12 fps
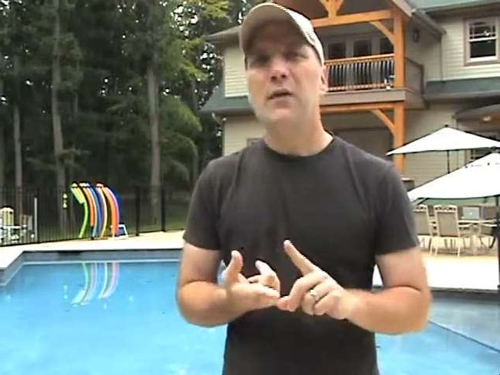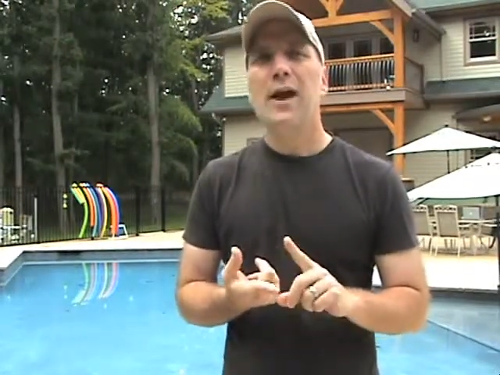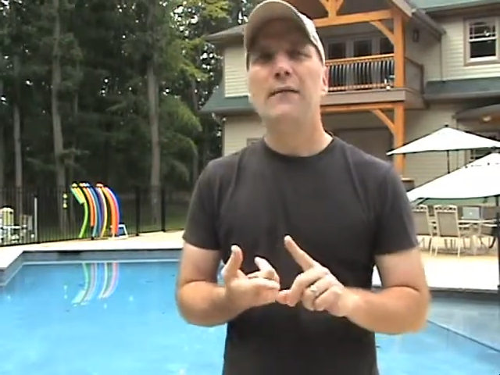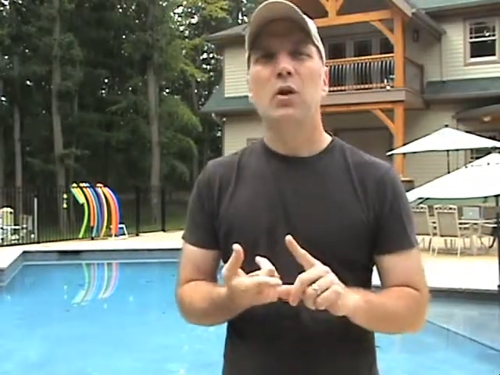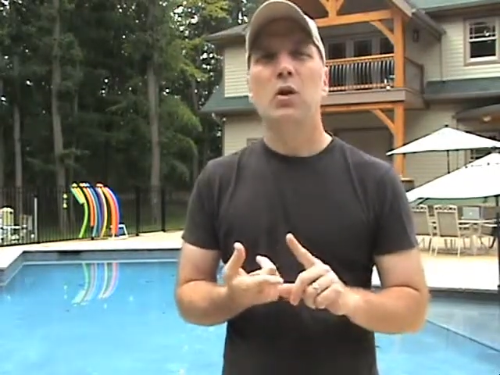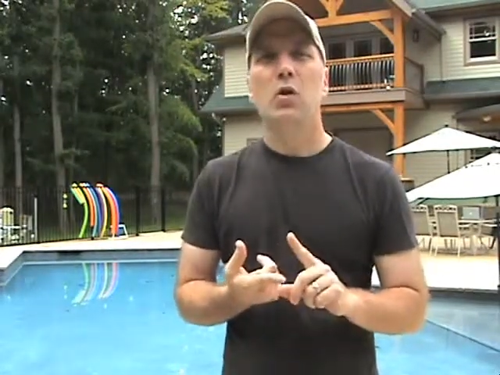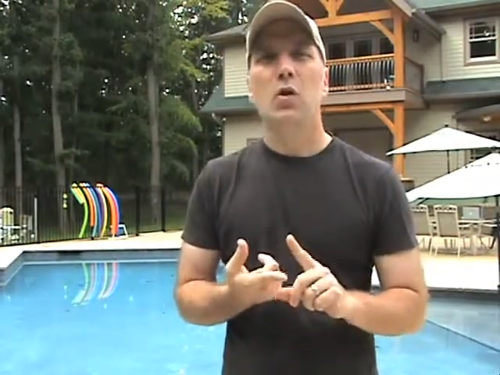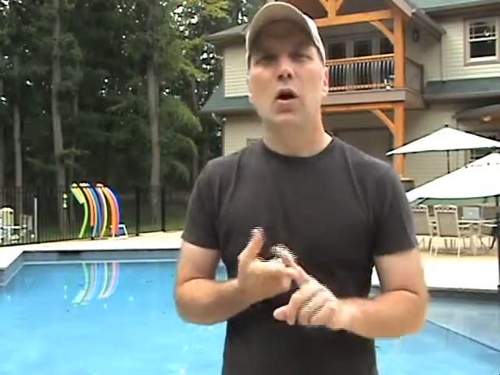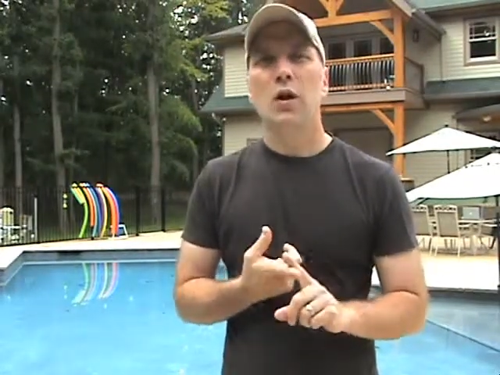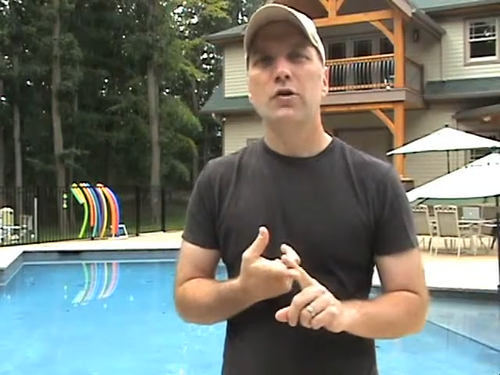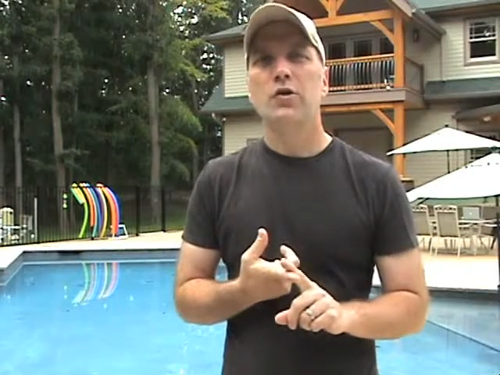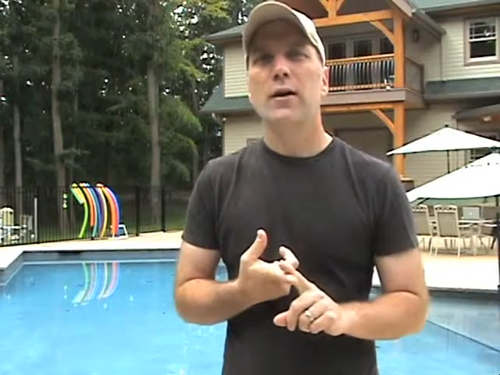you have a
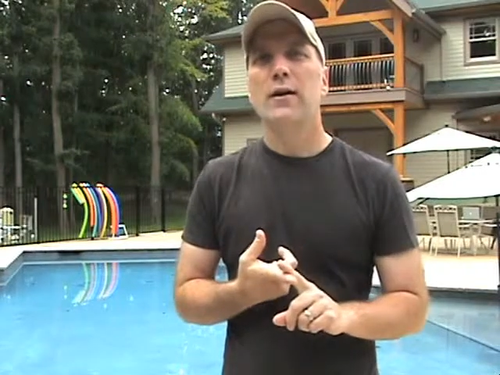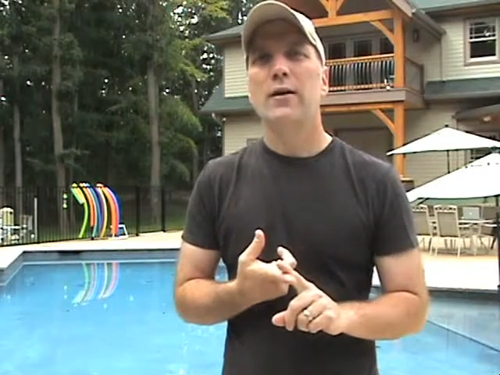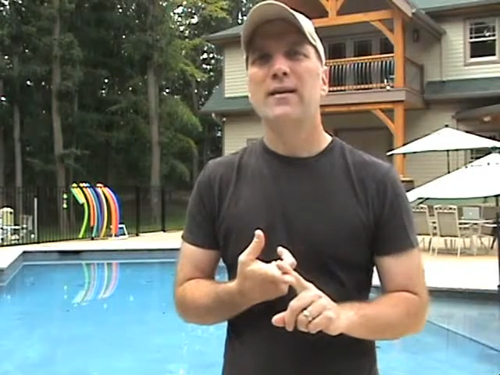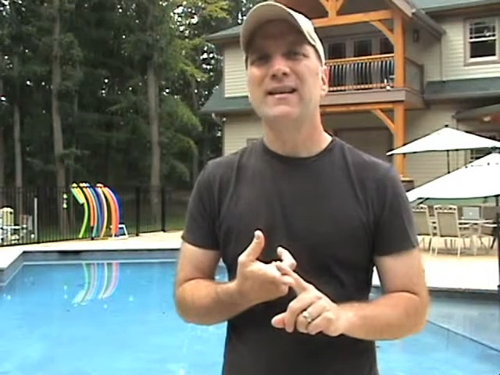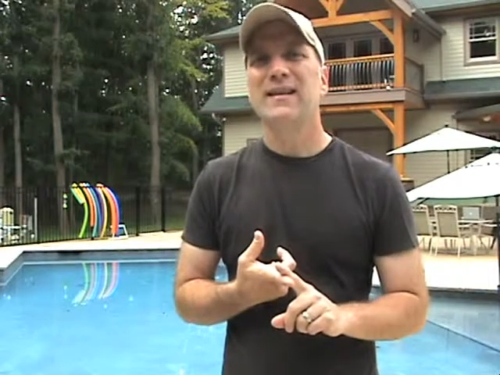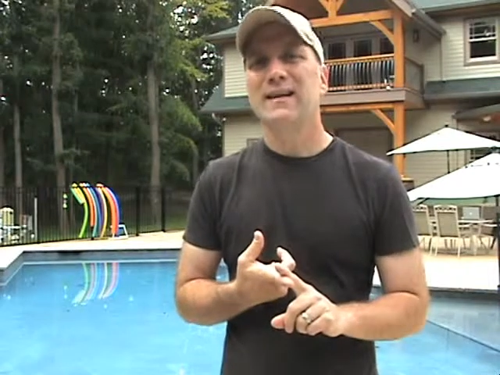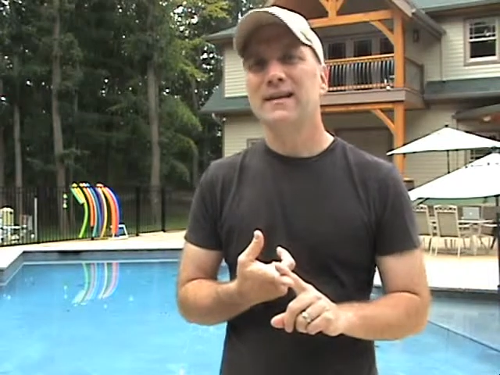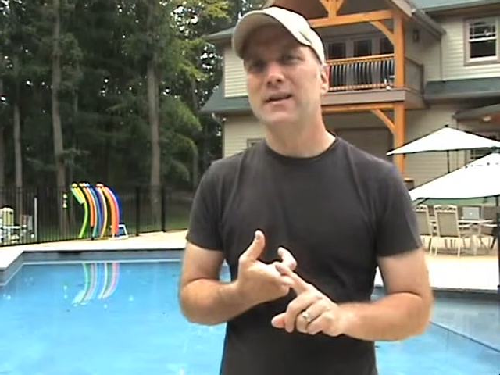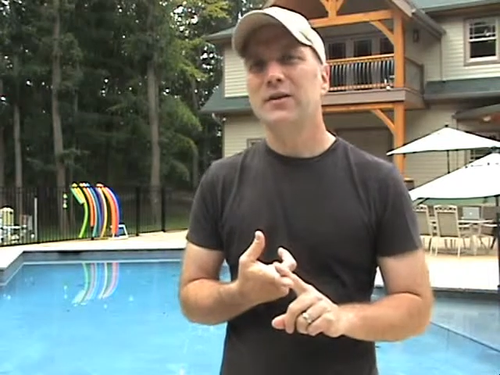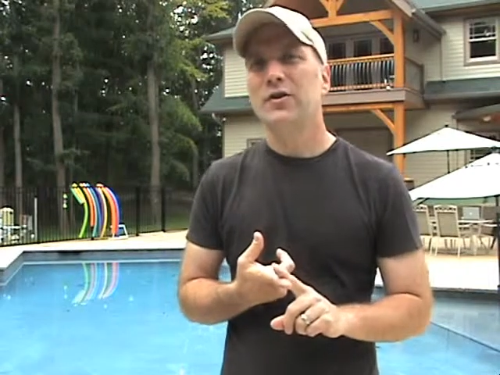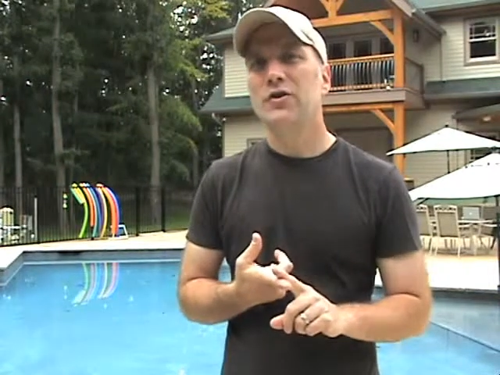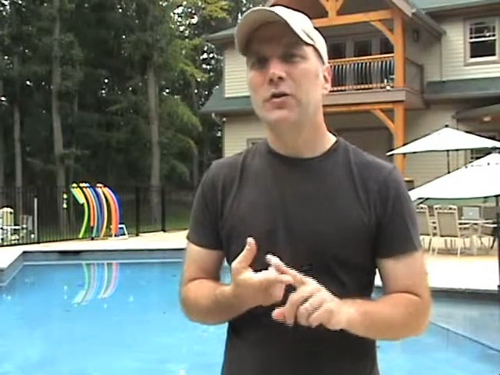larger area than 6
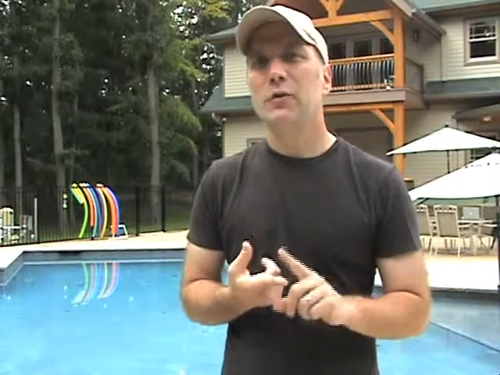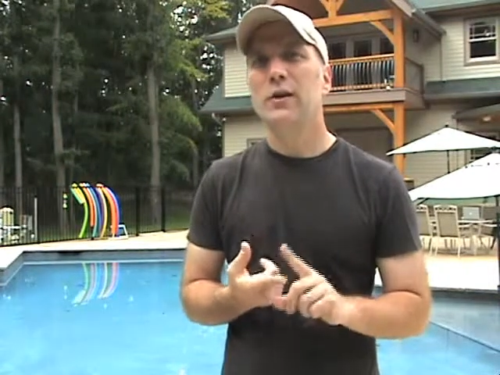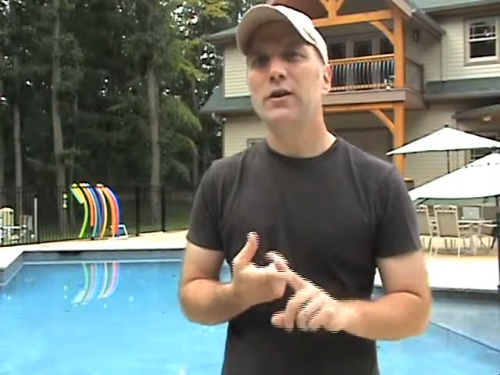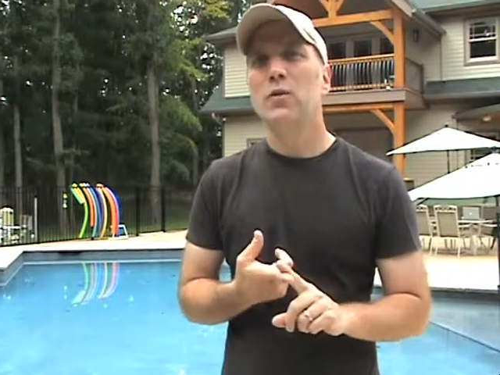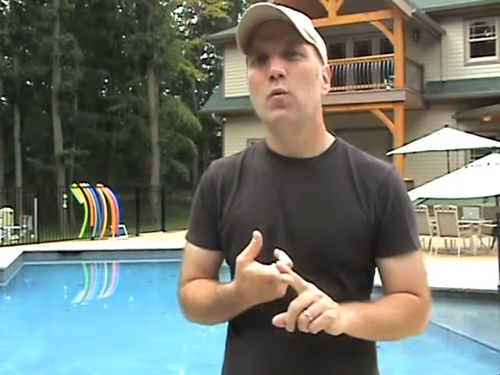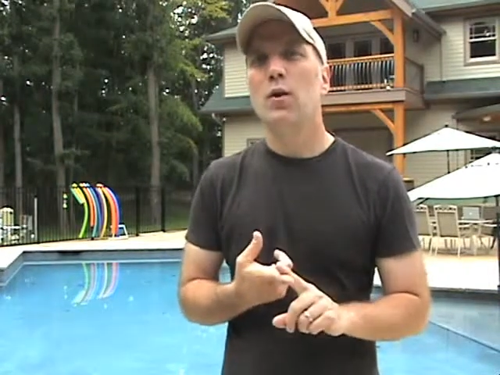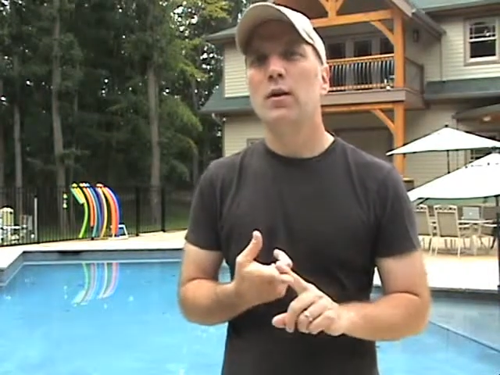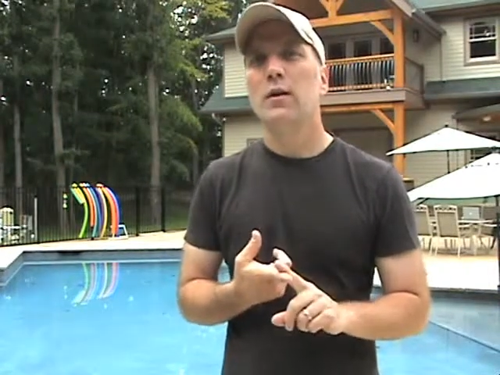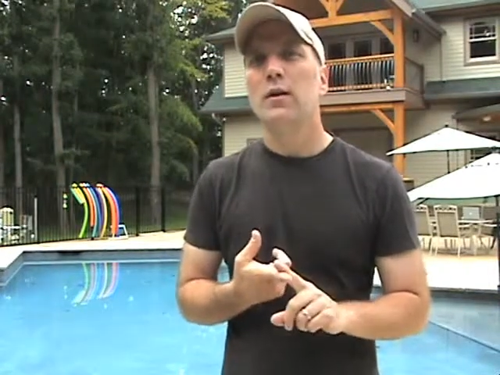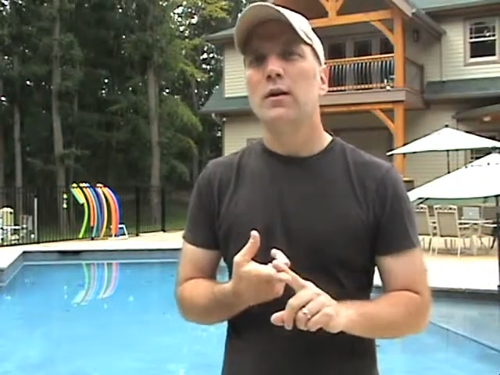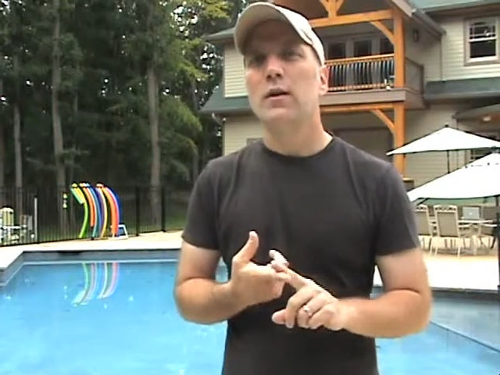inches, you will need to work